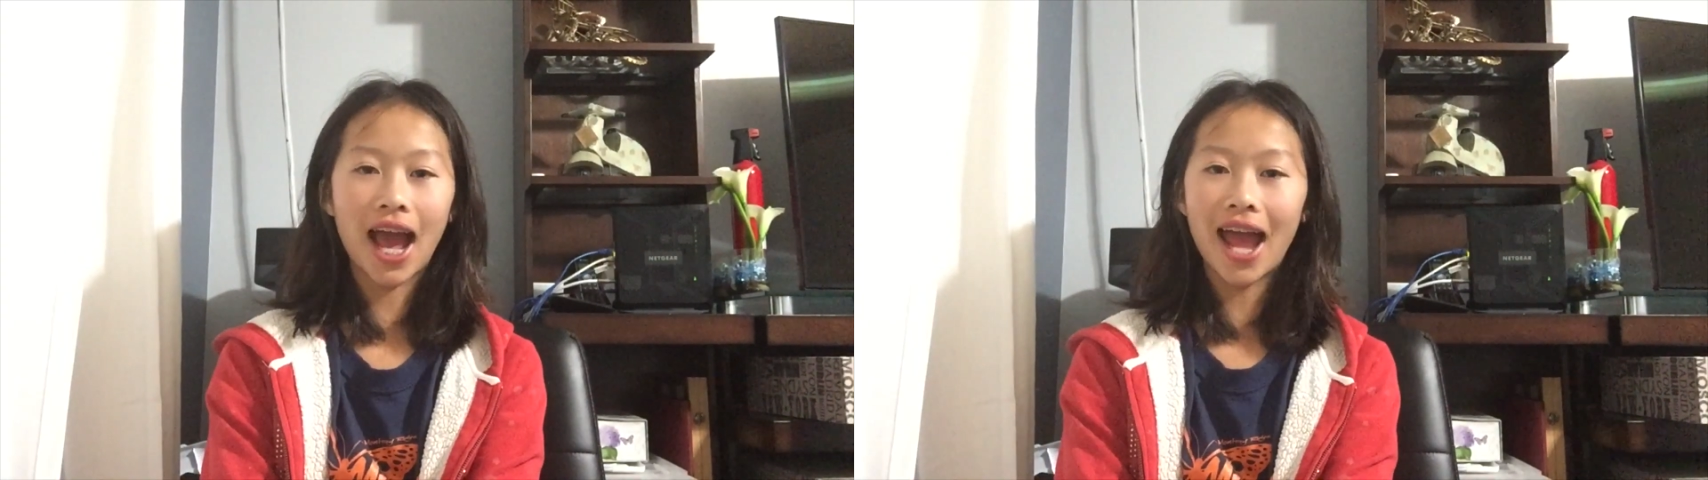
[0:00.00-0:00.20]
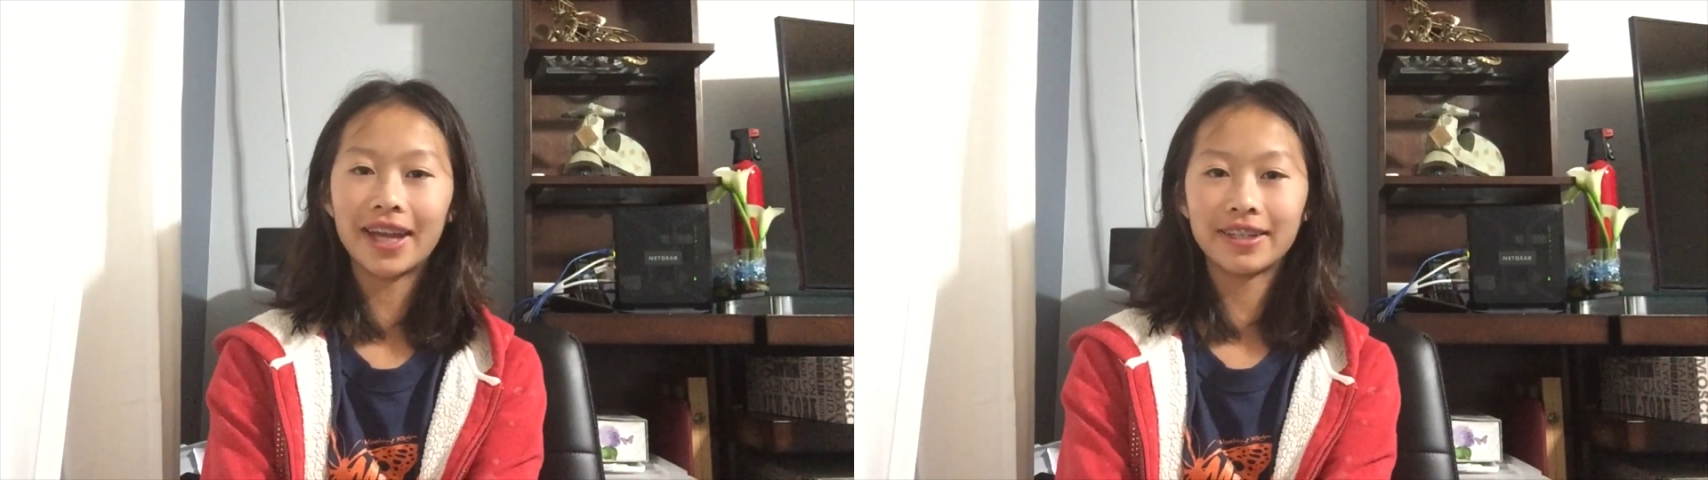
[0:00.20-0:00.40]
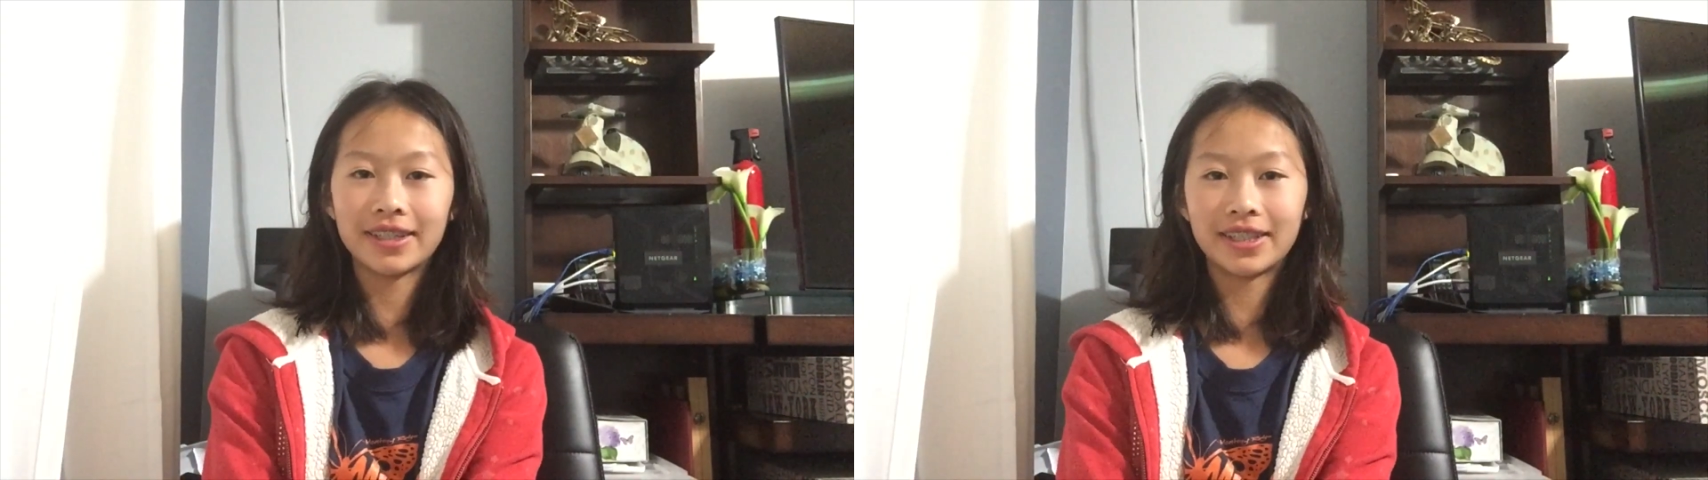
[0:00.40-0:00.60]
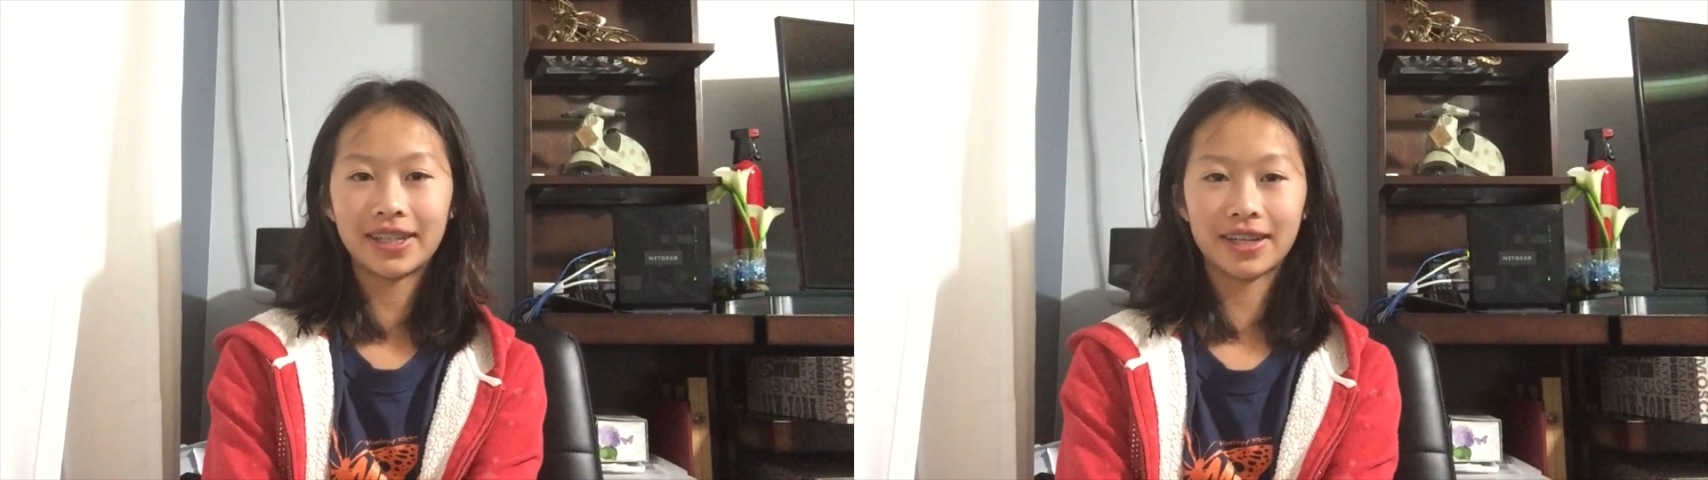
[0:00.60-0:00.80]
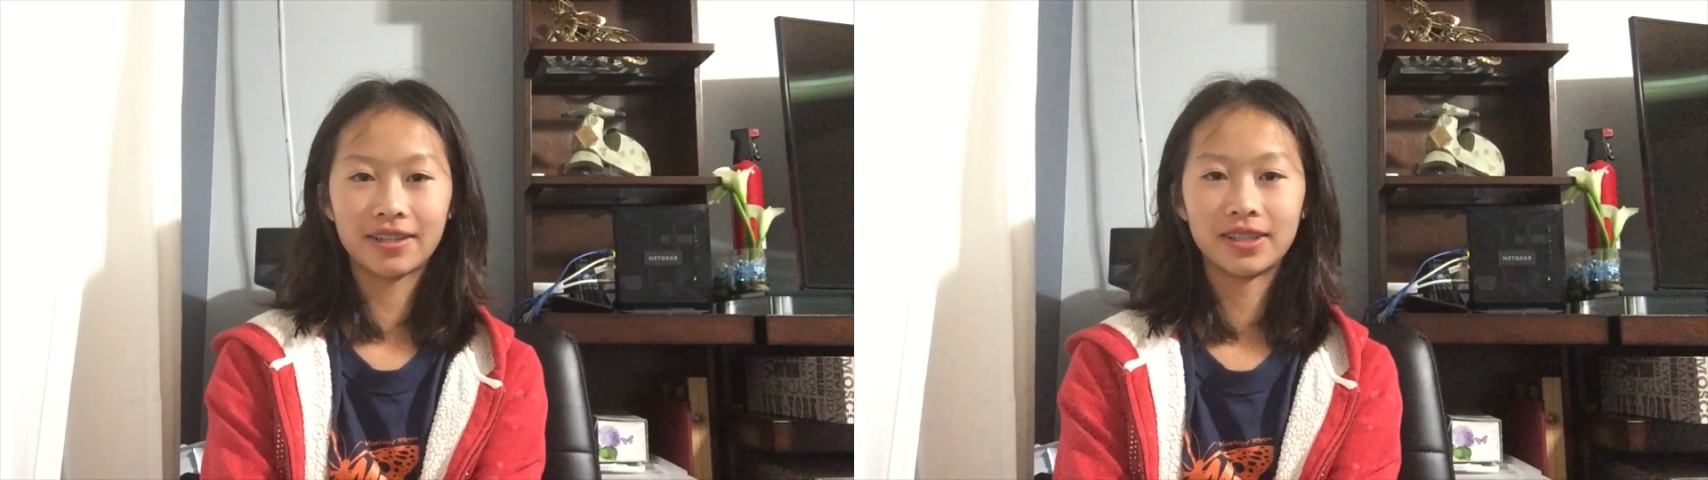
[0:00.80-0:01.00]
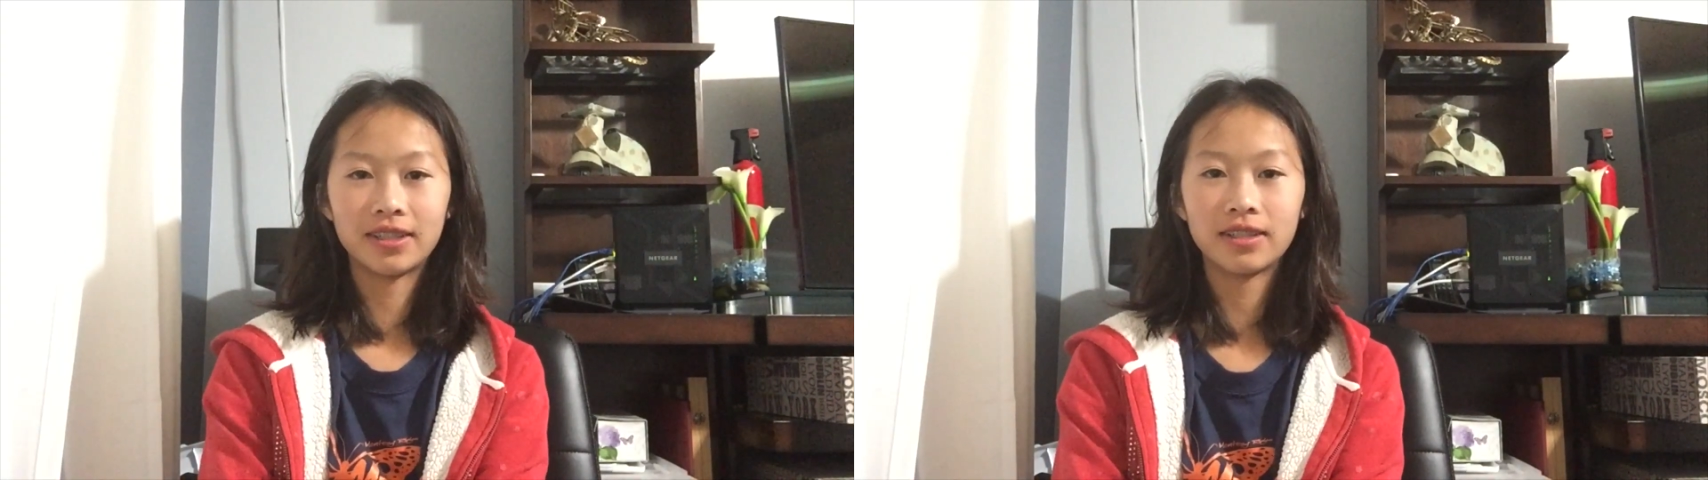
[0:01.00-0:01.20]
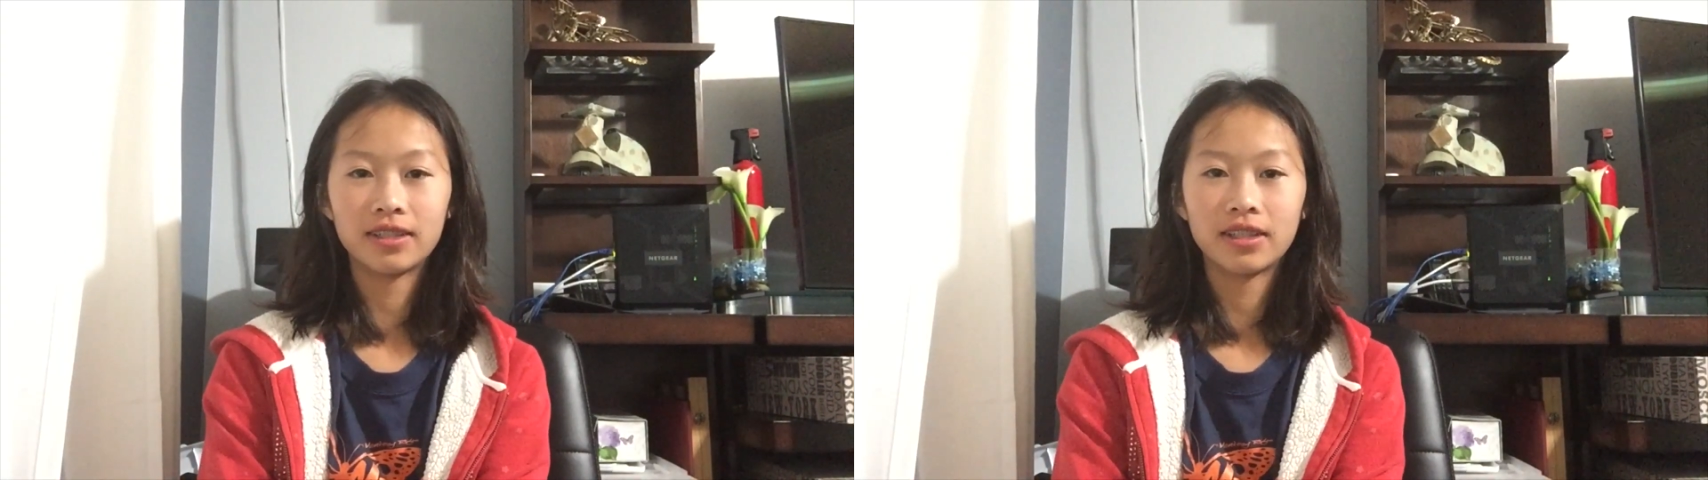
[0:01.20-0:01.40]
iron and nickel.